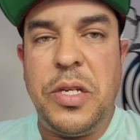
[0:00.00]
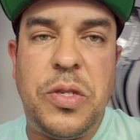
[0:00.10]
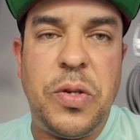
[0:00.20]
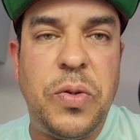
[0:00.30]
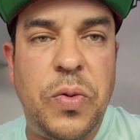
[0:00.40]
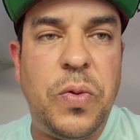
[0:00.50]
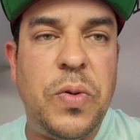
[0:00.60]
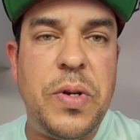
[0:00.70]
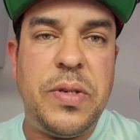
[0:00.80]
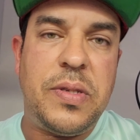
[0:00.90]
to
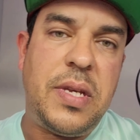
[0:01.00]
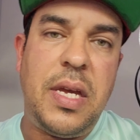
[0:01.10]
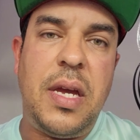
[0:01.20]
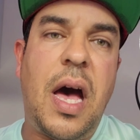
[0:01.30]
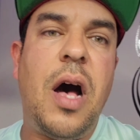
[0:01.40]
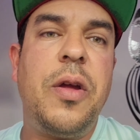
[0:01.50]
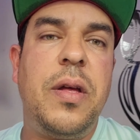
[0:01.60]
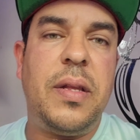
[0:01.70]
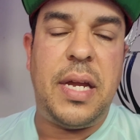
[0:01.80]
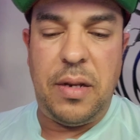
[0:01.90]
see how
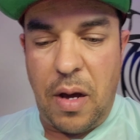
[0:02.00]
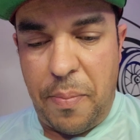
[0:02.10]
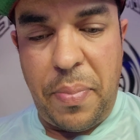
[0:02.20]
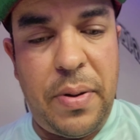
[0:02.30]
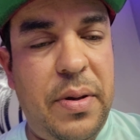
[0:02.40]
you'll end up.